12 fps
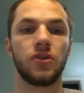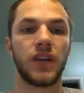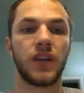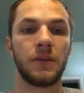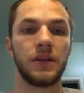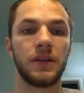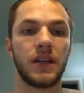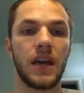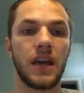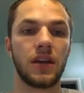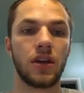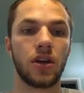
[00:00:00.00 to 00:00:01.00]
gamma
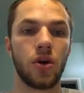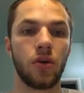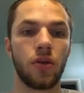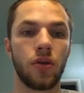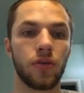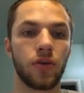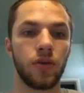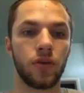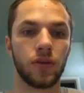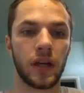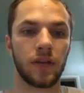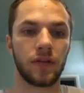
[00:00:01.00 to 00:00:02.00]
decay can go
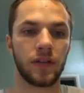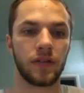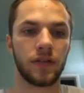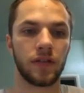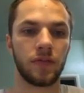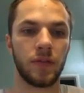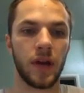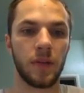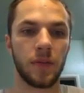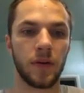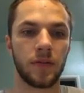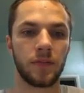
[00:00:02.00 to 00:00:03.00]
through, like if this is
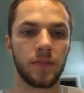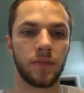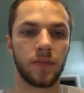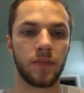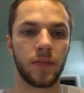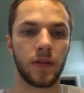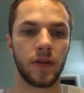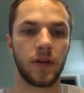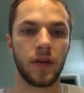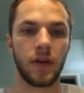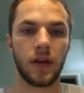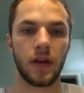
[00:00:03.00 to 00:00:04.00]
paper,
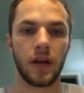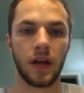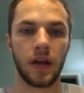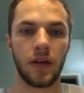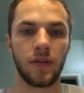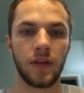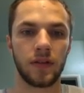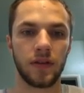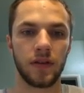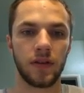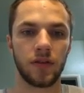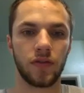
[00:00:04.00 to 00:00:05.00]
and if this
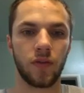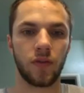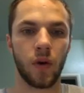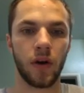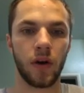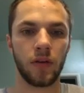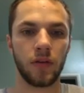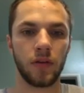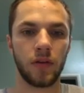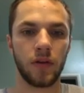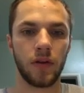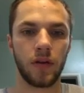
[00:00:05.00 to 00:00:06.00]
is foil,
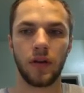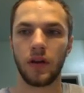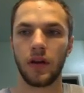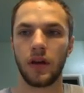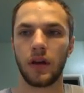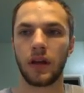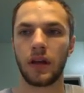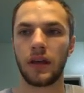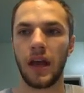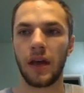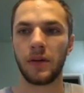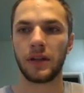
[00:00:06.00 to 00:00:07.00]

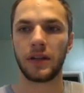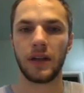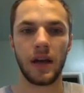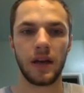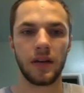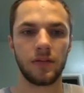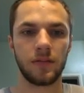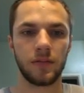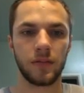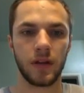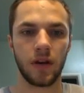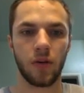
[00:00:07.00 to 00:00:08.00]
gamma decay
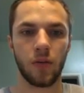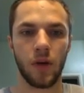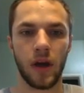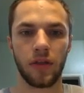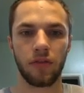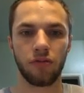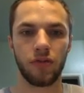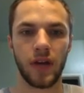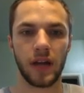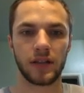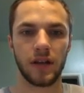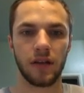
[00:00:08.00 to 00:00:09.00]
can go right through
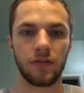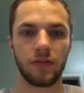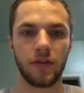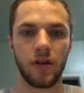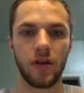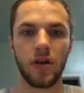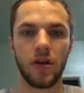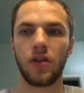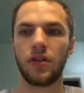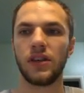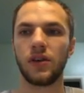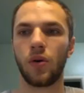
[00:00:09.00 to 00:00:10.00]
that stuff.
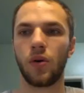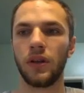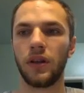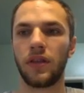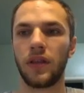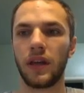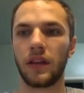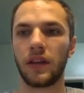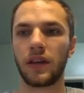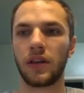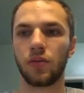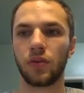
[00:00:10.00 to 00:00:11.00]
The only thing
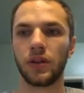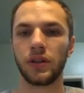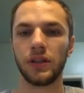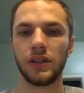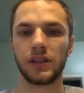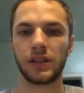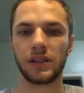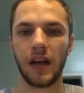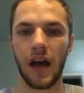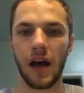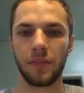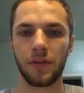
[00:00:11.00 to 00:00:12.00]
that can really
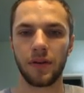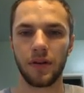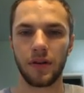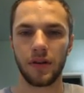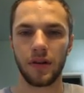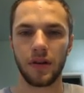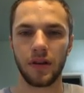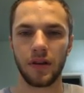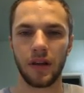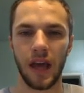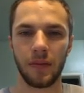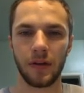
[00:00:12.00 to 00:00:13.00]
stop
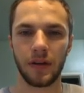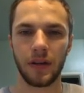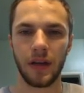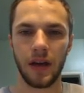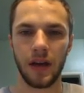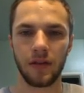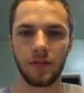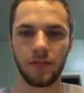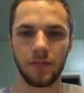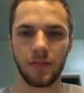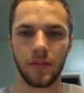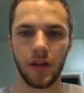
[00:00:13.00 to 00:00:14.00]
gamma decay,
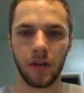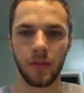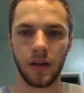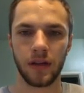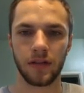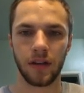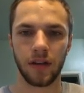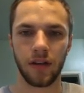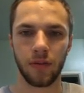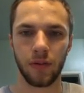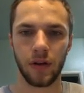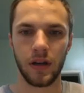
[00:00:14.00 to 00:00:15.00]
I'll make this
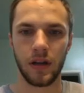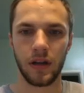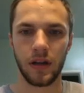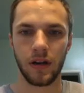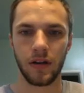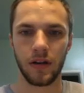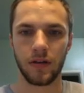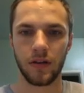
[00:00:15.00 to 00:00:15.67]
like 3D here,